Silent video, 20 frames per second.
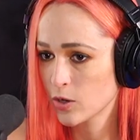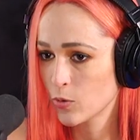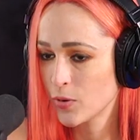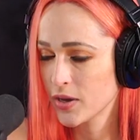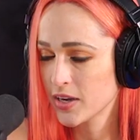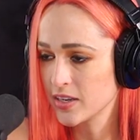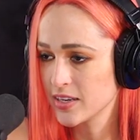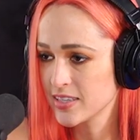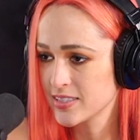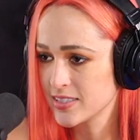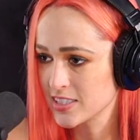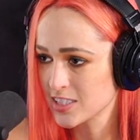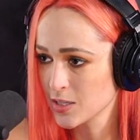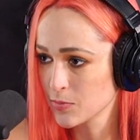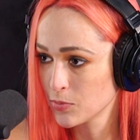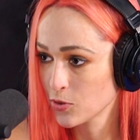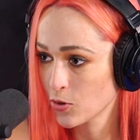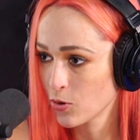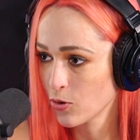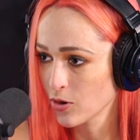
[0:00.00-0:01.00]
a quick and easy
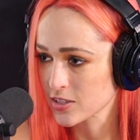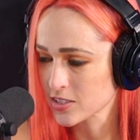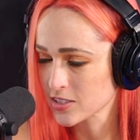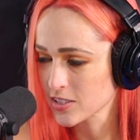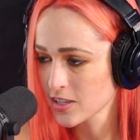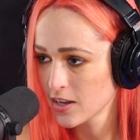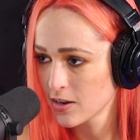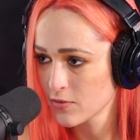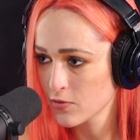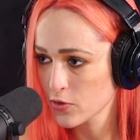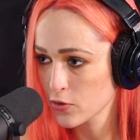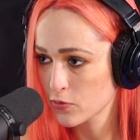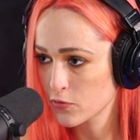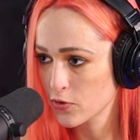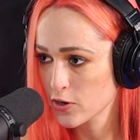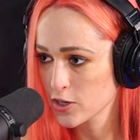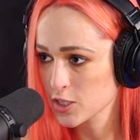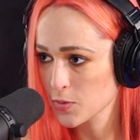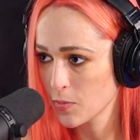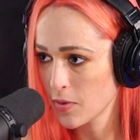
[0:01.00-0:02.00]
simple course. For the
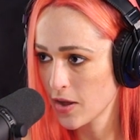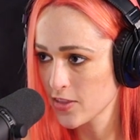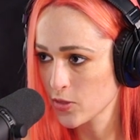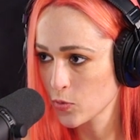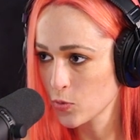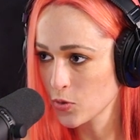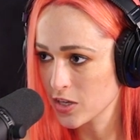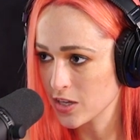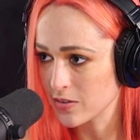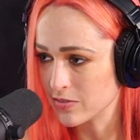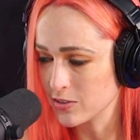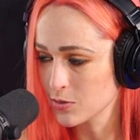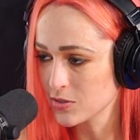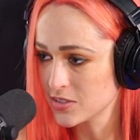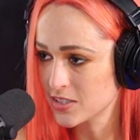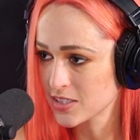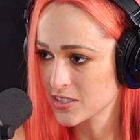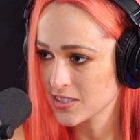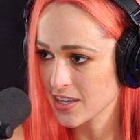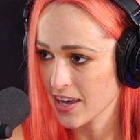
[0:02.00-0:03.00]
first month, we'll give you a
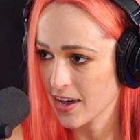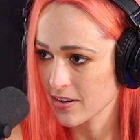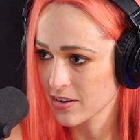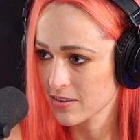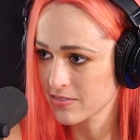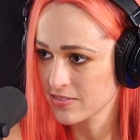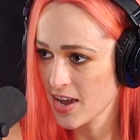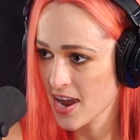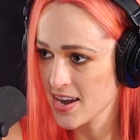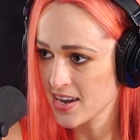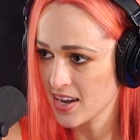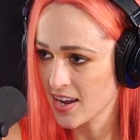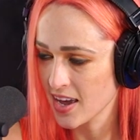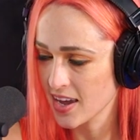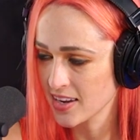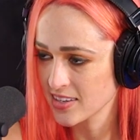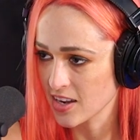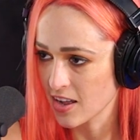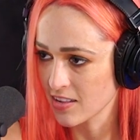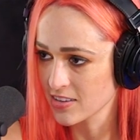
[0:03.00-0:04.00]
discount of
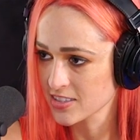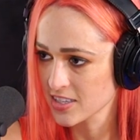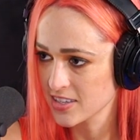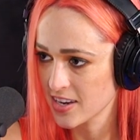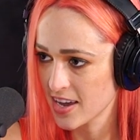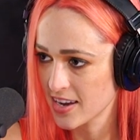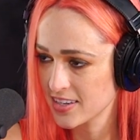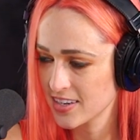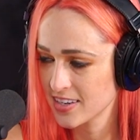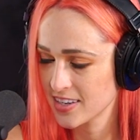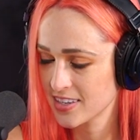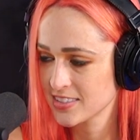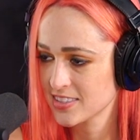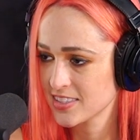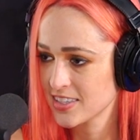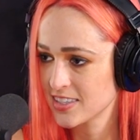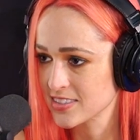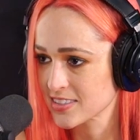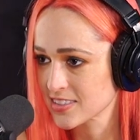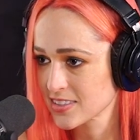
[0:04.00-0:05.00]

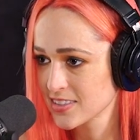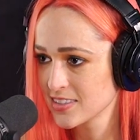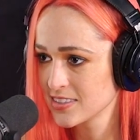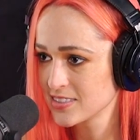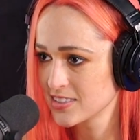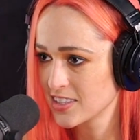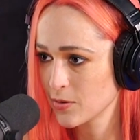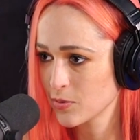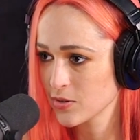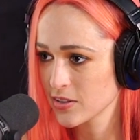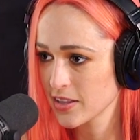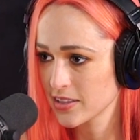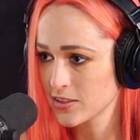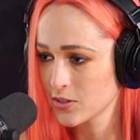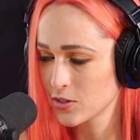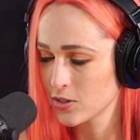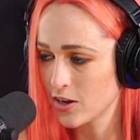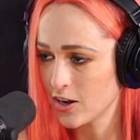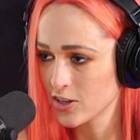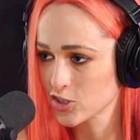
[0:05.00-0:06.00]
$99.99. So they were like
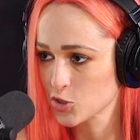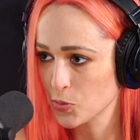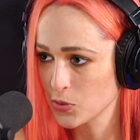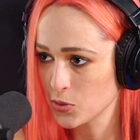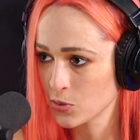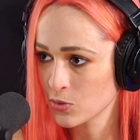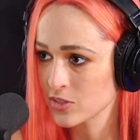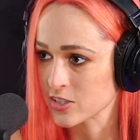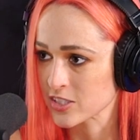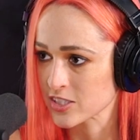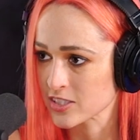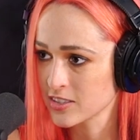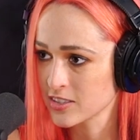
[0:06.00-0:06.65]
little entrepreneurs.